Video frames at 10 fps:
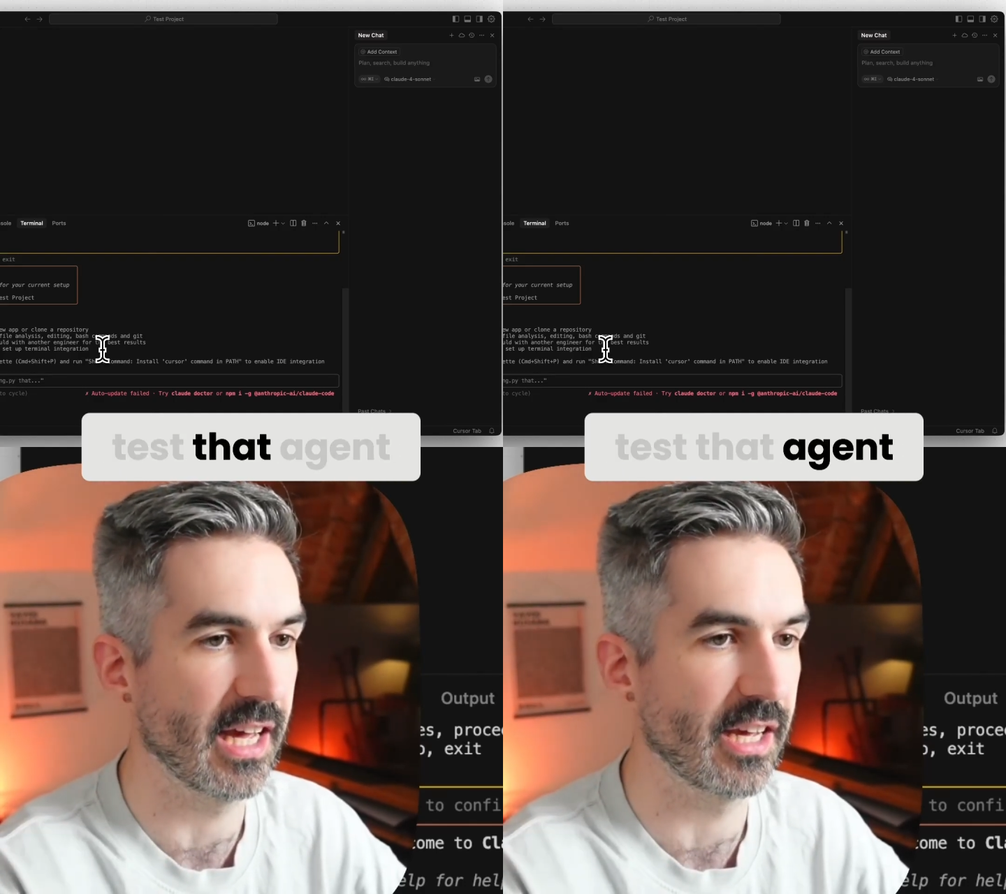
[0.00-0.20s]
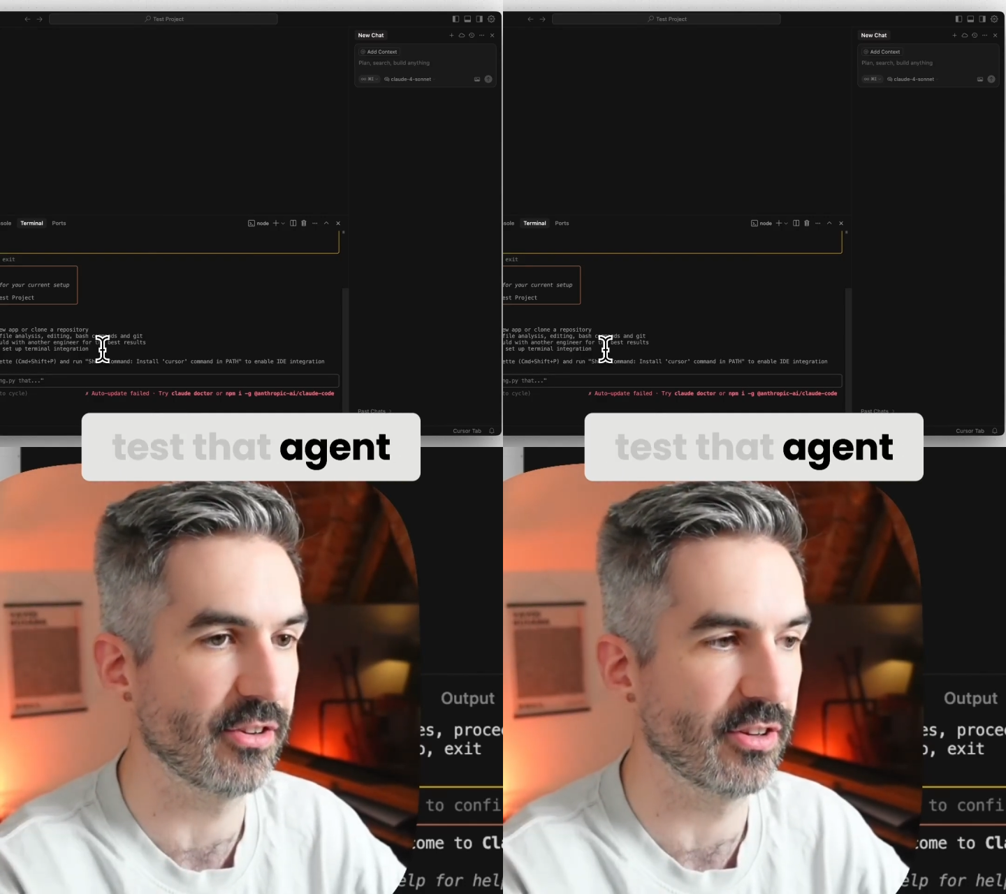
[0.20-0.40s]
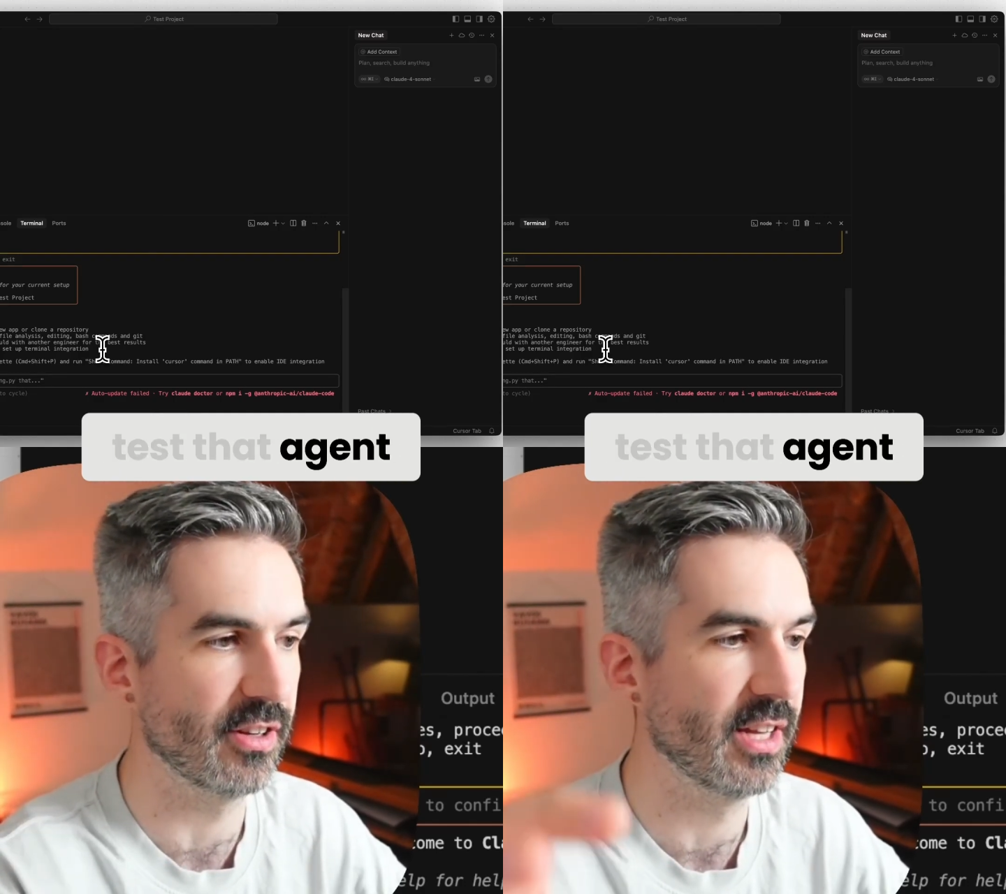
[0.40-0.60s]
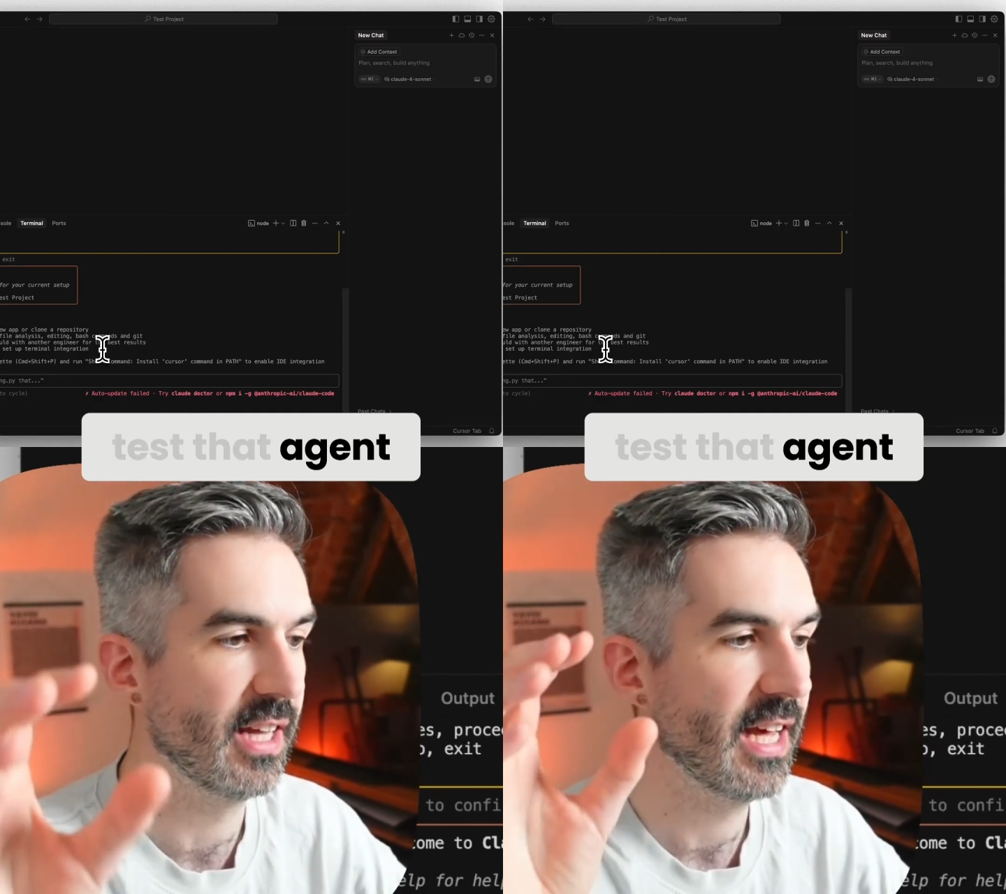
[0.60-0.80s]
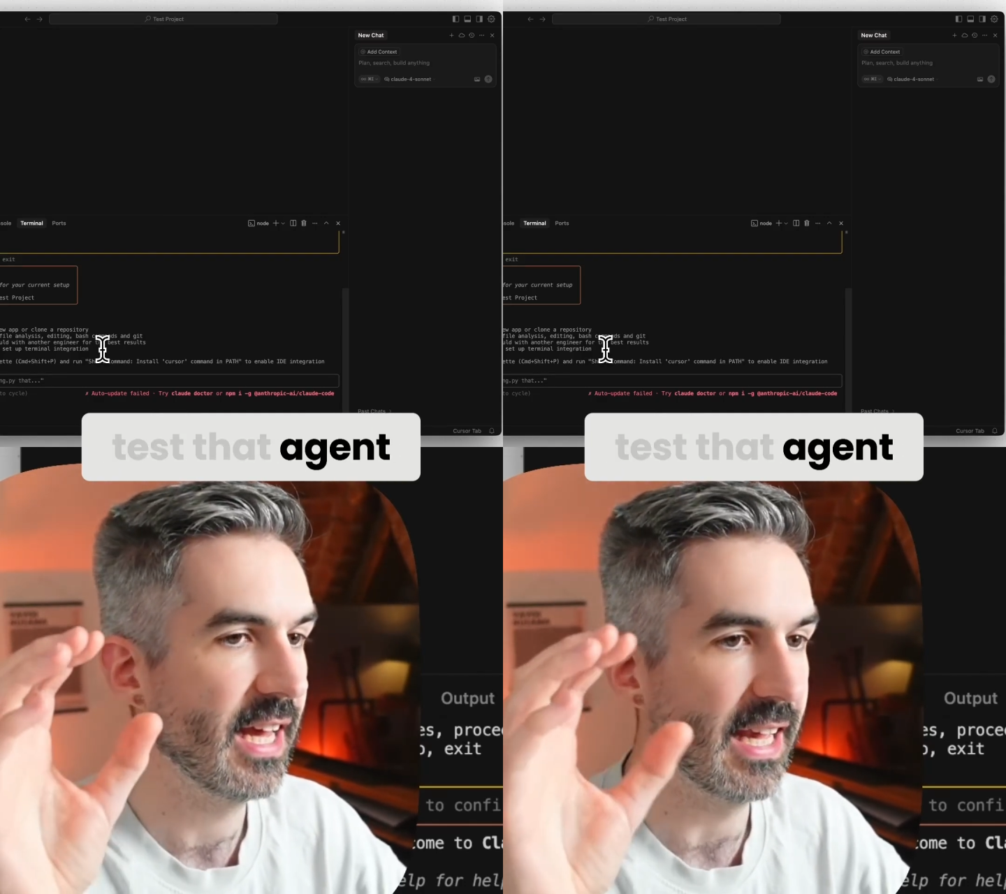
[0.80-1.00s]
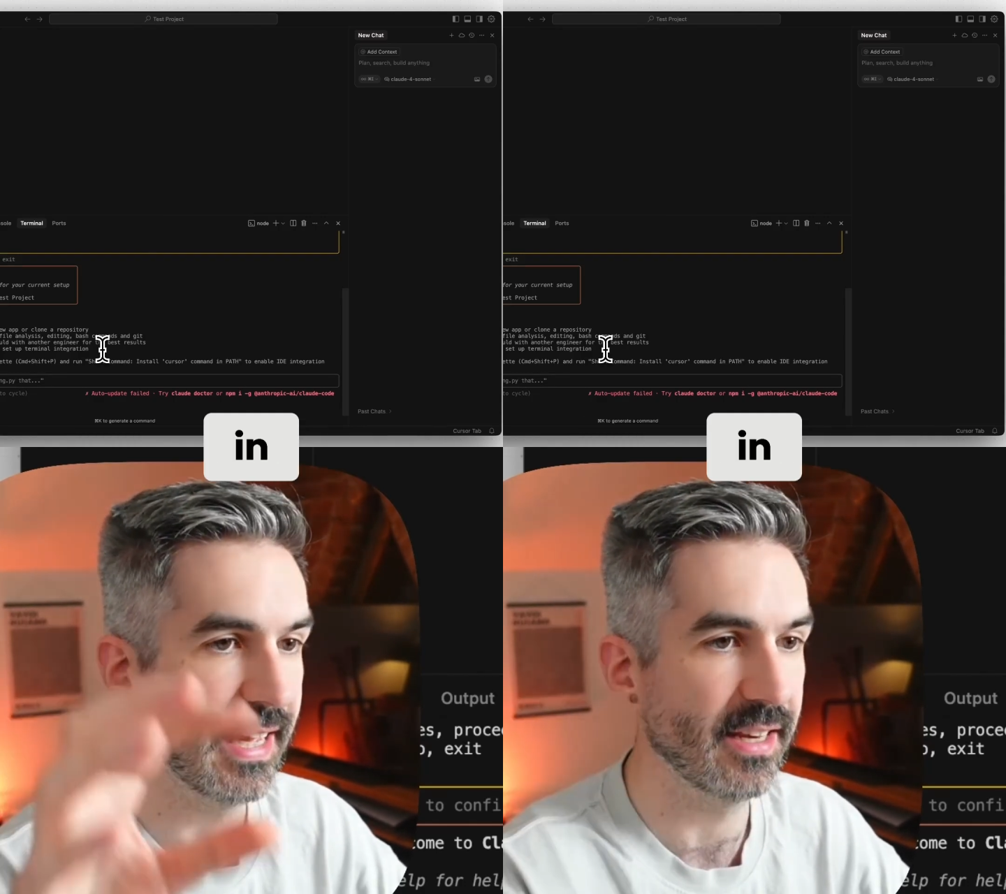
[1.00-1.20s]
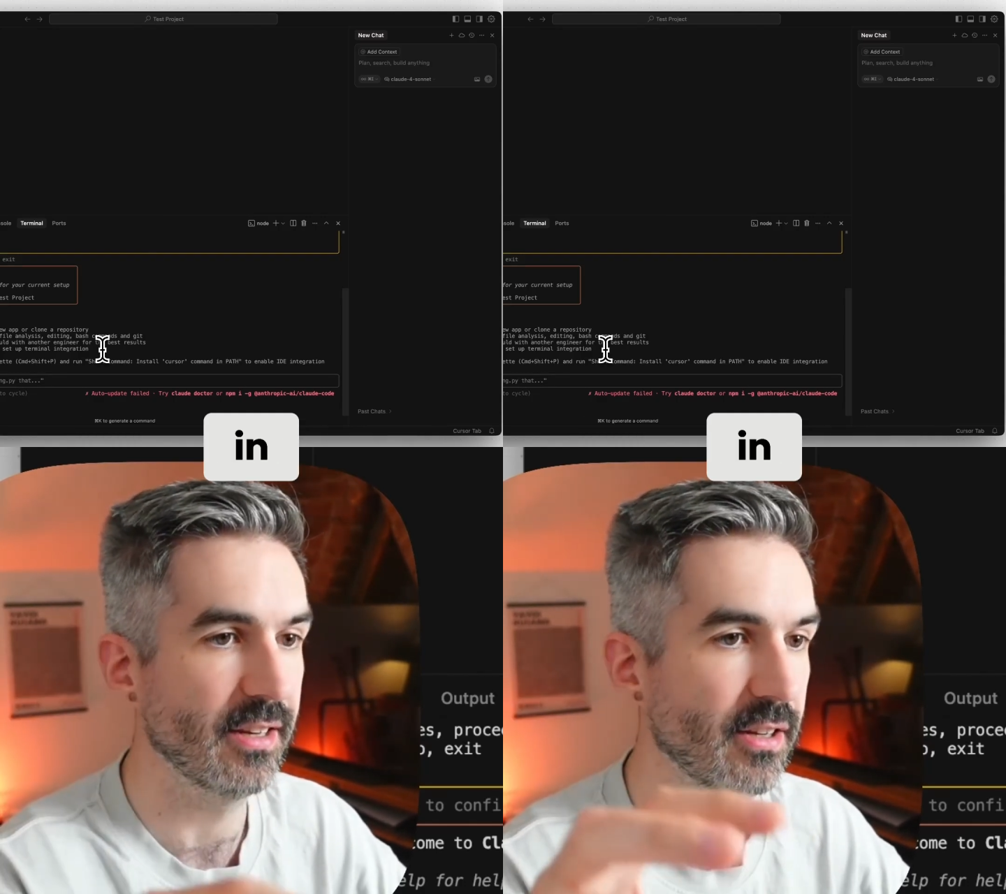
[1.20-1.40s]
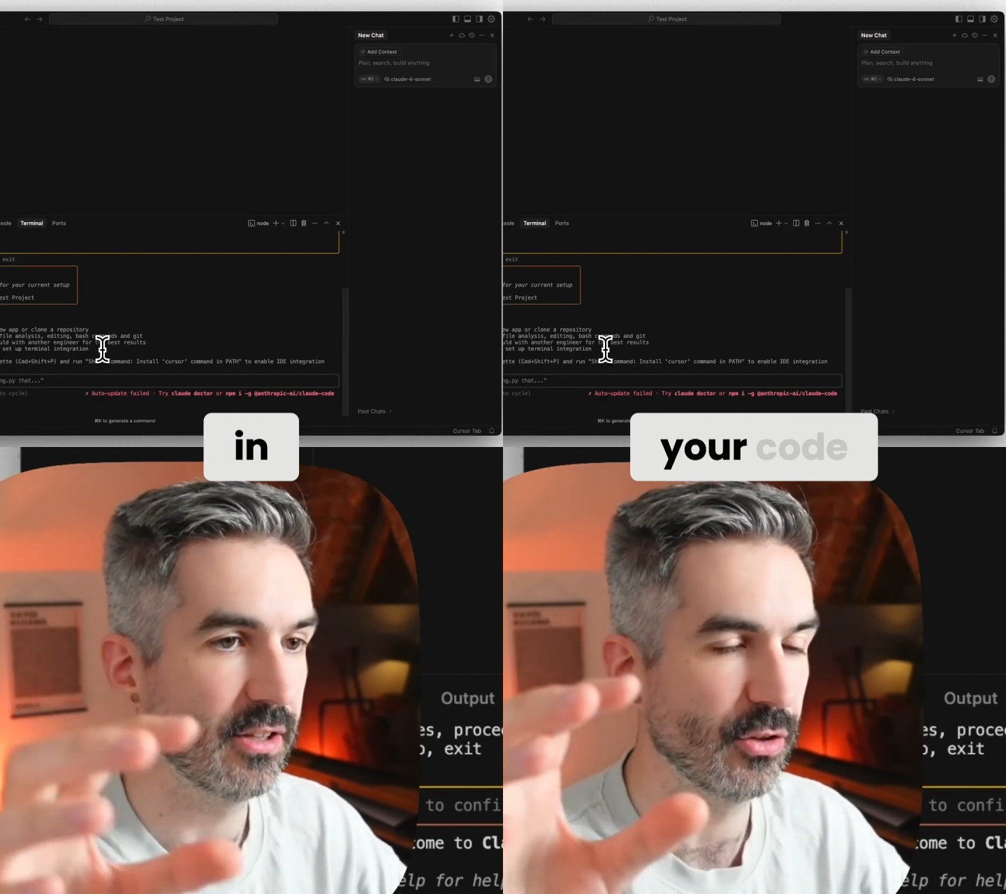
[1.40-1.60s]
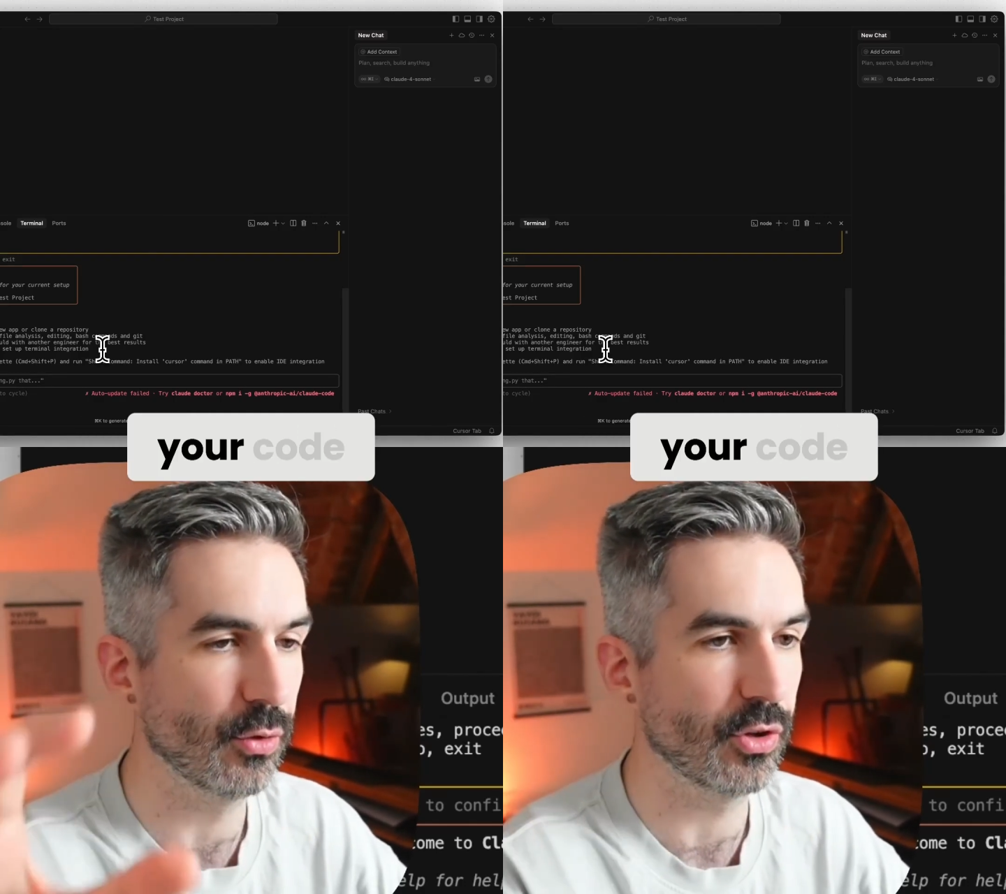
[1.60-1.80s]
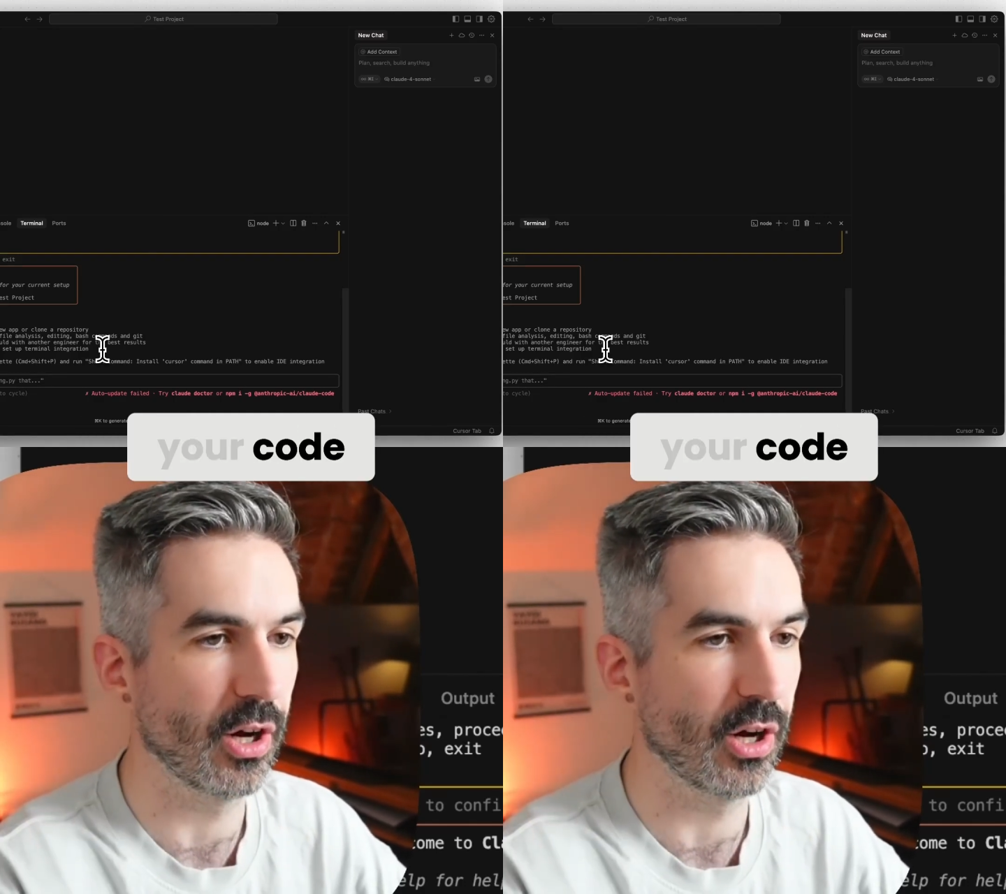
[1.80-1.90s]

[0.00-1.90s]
agent in your